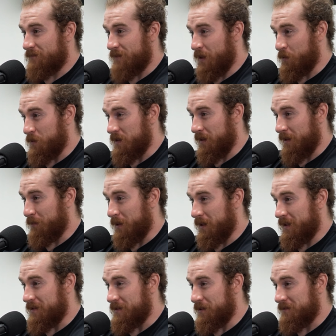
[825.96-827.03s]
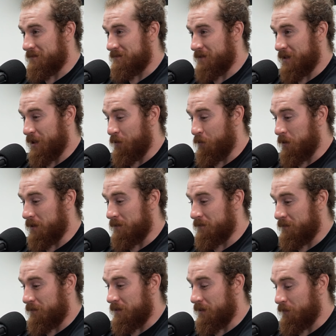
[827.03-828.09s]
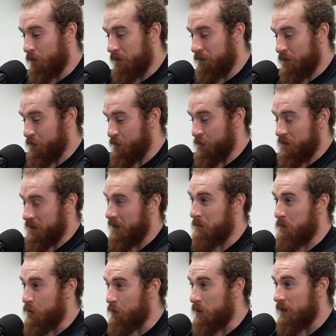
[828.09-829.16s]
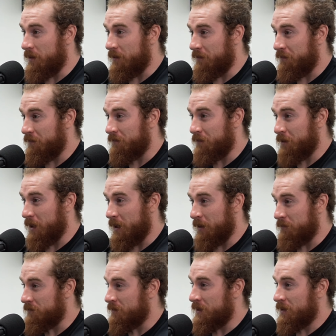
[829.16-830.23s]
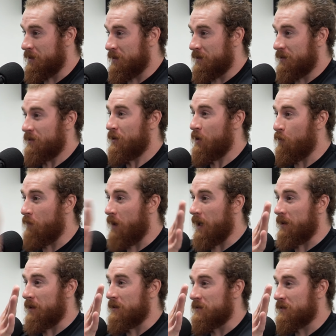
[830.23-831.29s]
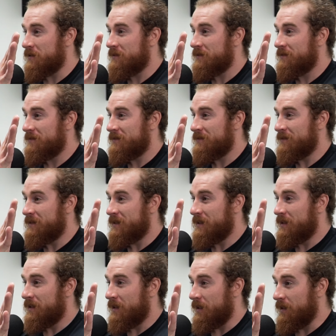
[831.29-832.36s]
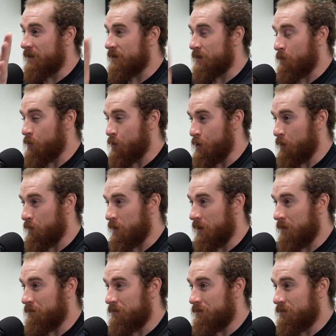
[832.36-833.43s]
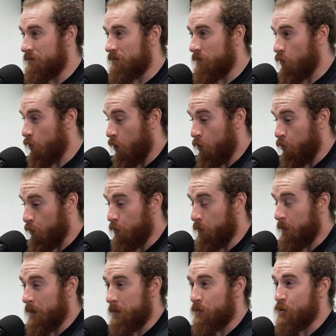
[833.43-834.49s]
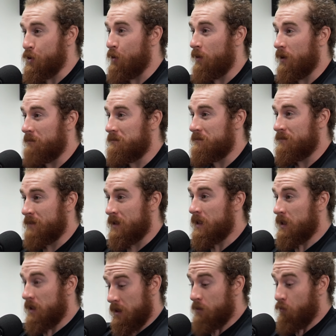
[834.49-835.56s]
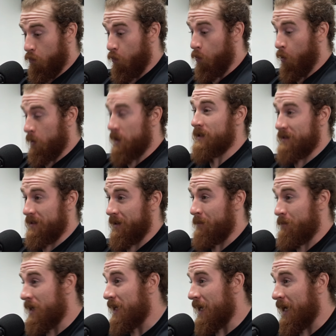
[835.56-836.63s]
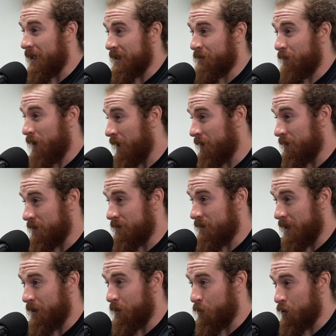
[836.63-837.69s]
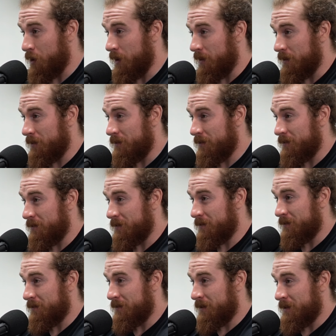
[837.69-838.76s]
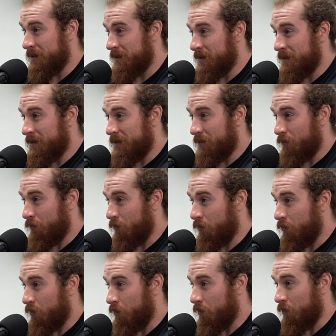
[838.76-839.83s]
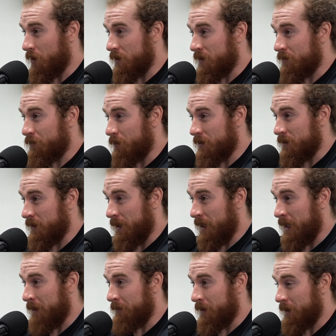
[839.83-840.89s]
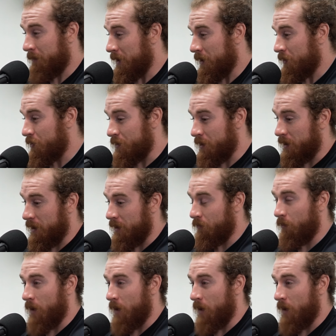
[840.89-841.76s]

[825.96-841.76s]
I was thinking about that too. What if there's just a community of, no violence, and then someone shows up, or a whole group of people show up wanting to commit acts of violence and take your shit? What's going to happen? I mean, they're just going to get